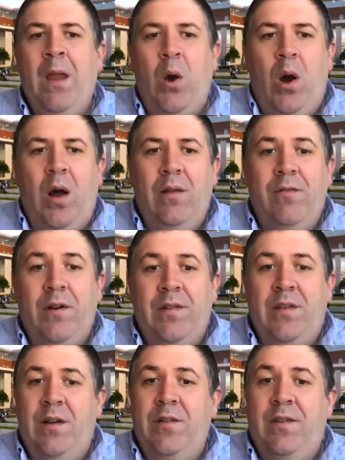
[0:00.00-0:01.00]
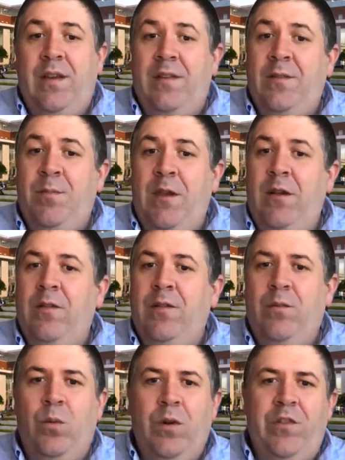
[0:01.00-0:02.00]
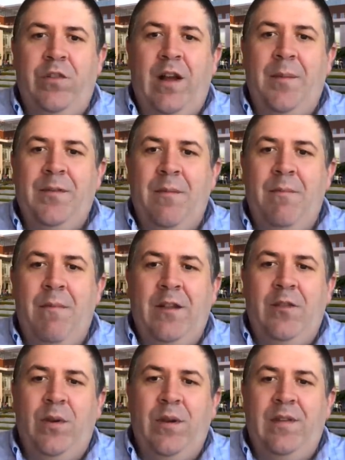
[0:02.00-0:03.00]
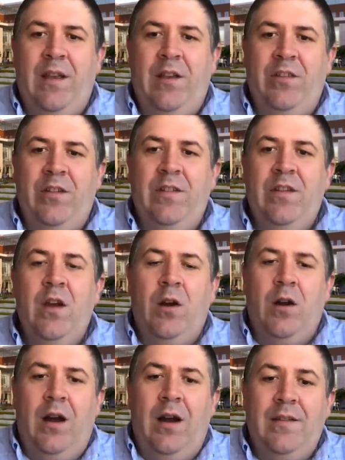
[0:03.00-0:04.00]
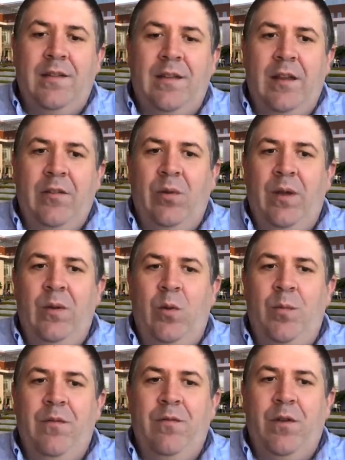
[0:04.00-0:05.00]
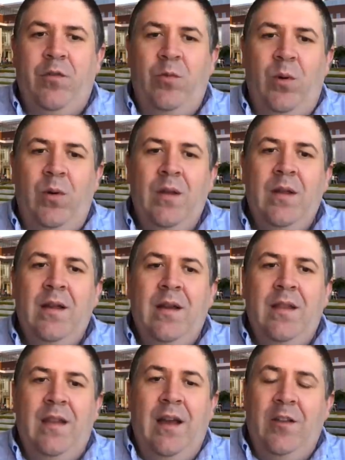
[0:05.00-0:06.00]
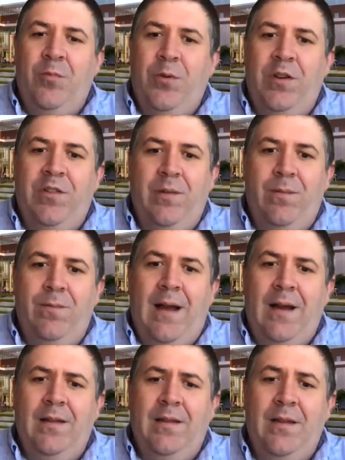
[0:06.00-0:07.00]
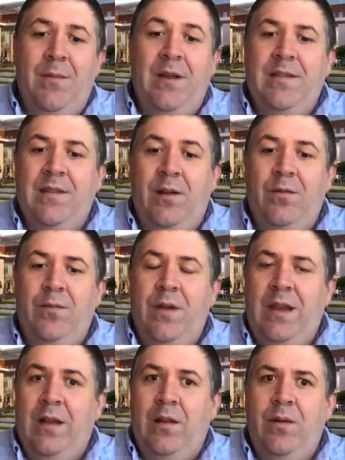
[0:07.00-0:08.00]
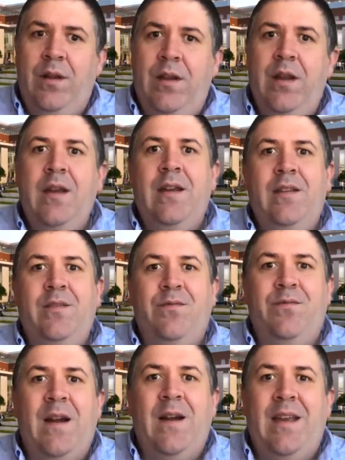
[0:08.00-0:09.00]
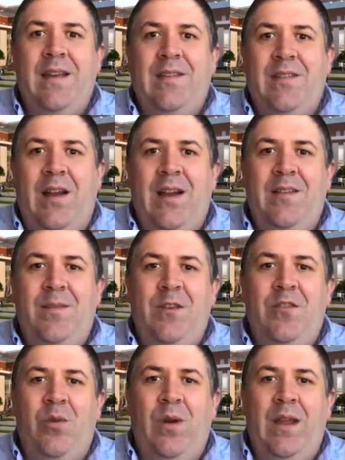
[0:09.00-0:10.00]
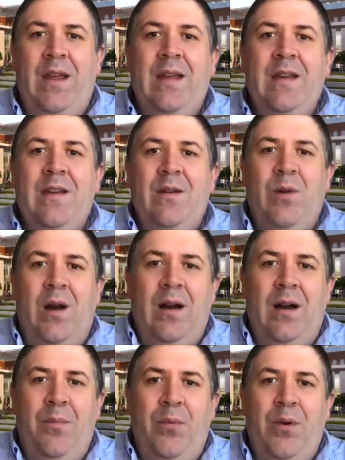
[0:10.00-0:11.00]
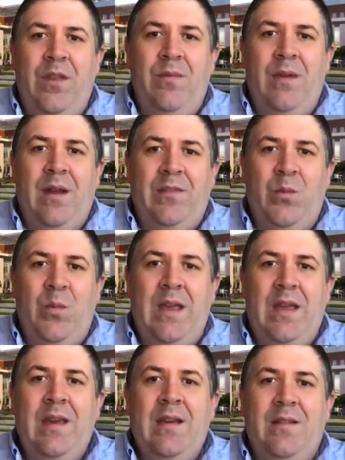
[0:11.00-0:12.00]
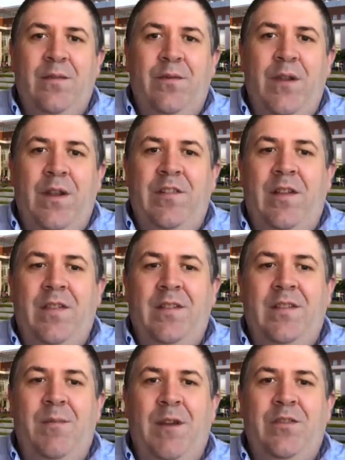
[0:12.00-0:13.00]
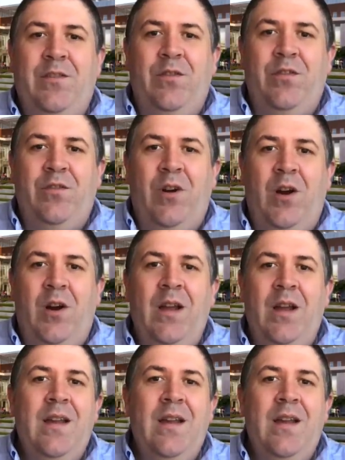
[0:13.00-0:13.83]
All of our center's guest speakers, workshops, and mentoring sessions are on schedule and will be virtual. The entrepreneurship faculty, myself included, is very excited to be joining up with you next week to finish out the semester strong.